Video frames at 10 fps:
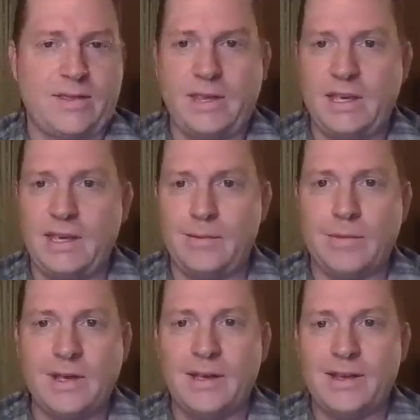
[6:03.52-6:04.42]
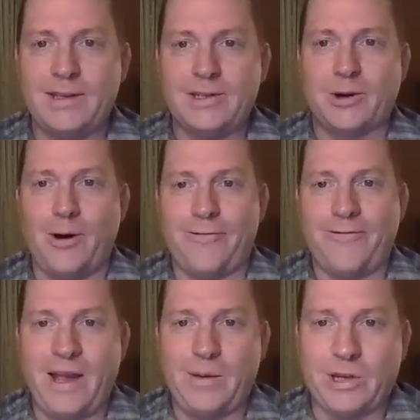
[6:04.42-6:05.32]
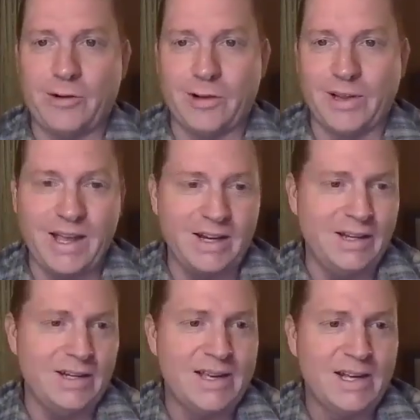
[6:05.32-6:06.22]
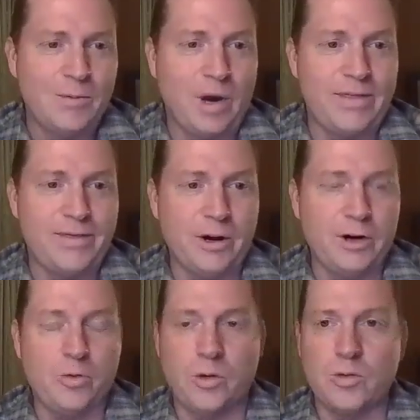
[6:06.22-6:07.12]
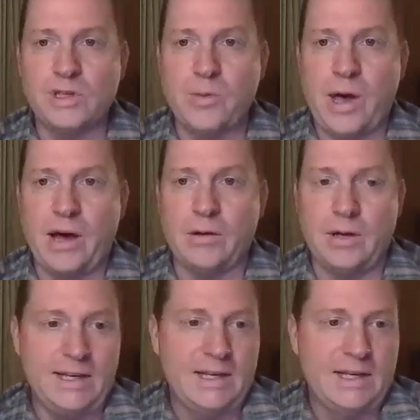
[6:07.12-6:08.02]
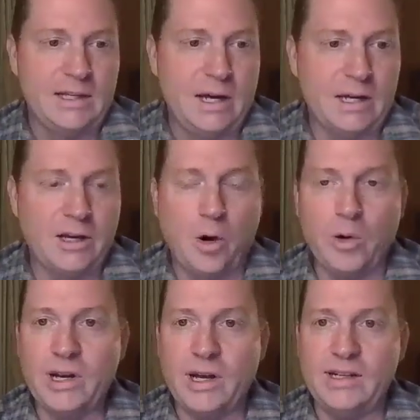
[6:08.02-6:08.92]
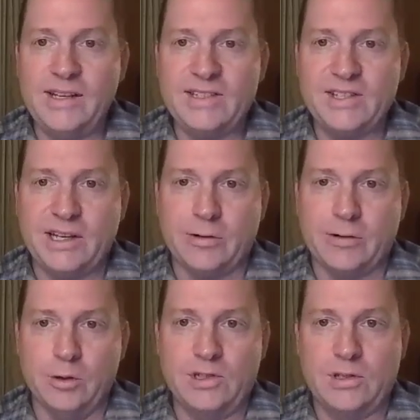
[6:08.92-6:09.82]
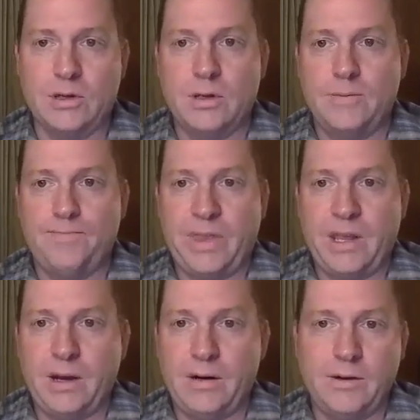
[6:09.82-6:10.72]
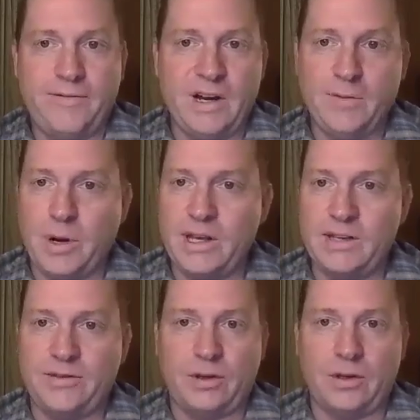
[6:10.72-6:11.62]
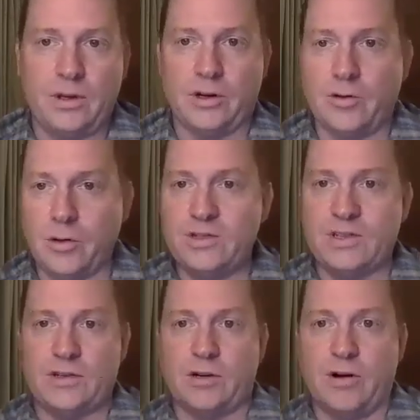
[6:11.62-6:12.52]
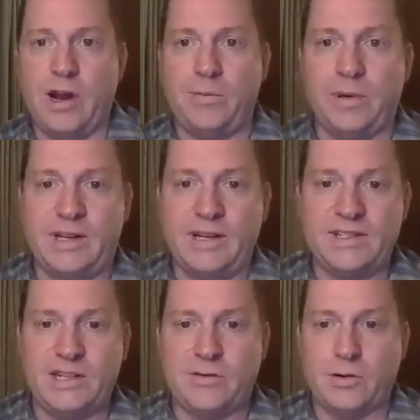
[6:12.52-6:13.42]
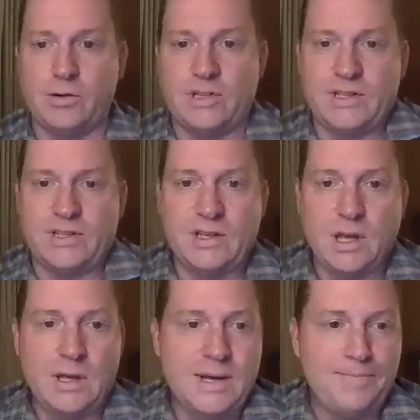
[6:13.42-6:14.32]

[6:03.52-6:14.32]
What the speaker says: a theme. These are all family related. My third one was about going on a Disney cruise. I don't know if anybody is, cruises are great, but Disney cruises,